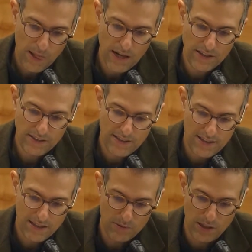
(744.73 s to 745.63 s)
and at the
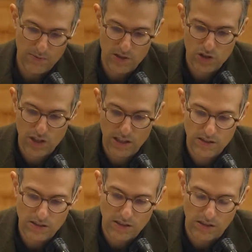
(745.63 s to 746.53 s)
same time the
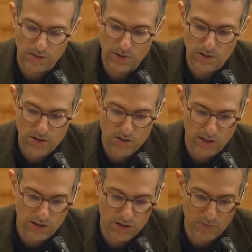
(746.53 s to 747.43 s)
shared common
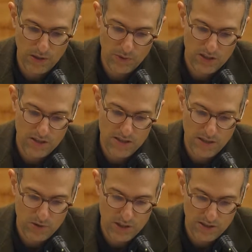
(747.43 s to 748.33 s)
structure by which the
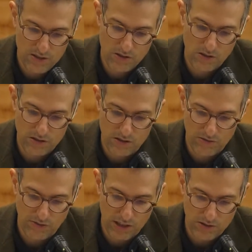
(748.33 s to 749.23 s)
subject's cognitive
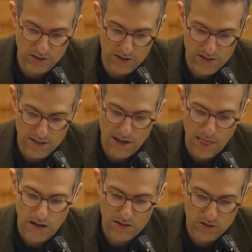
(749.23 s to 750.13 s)
faculties
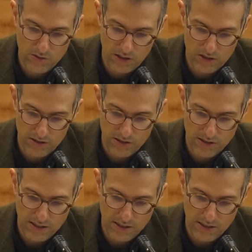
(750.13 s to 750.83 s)
are structured.